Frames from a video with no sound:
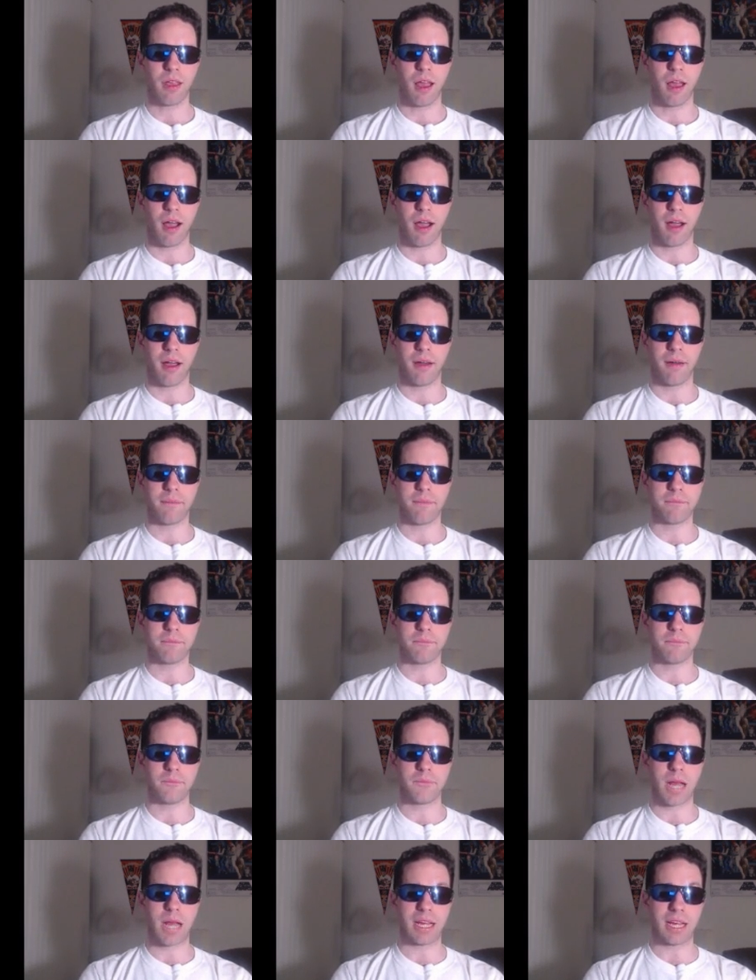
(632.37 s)

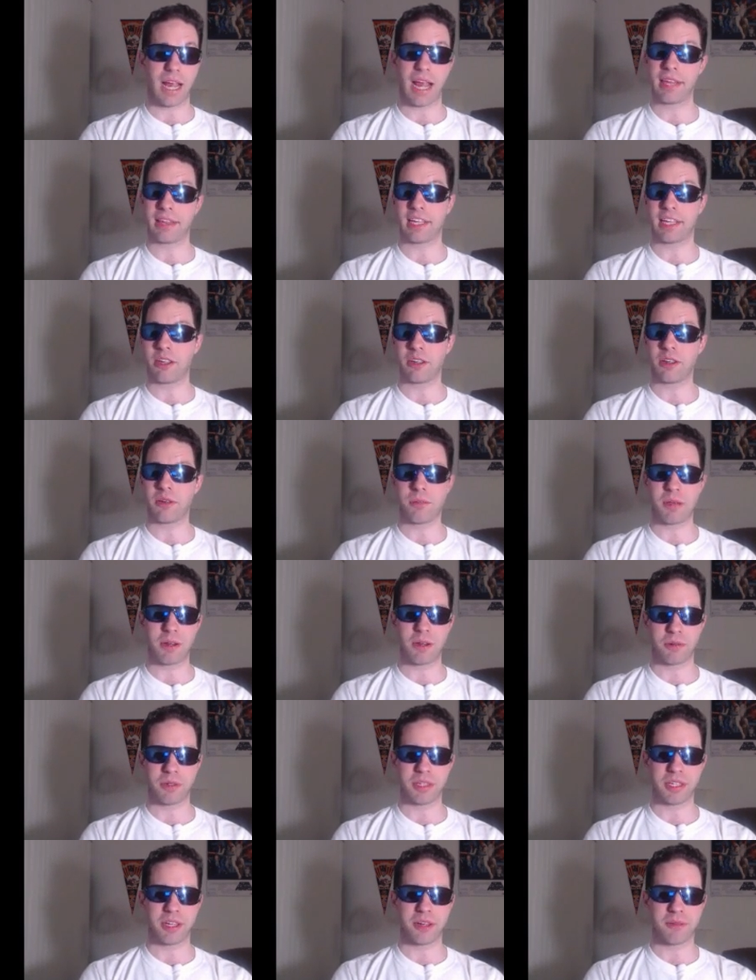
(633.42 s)
I think it could be a
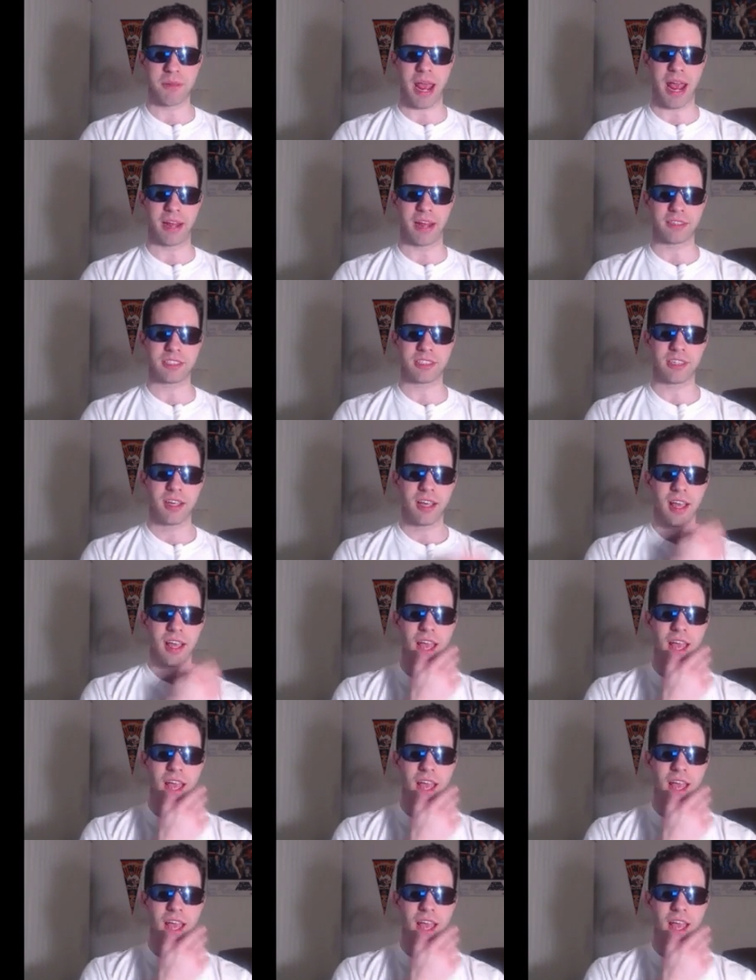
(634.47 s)
really good match.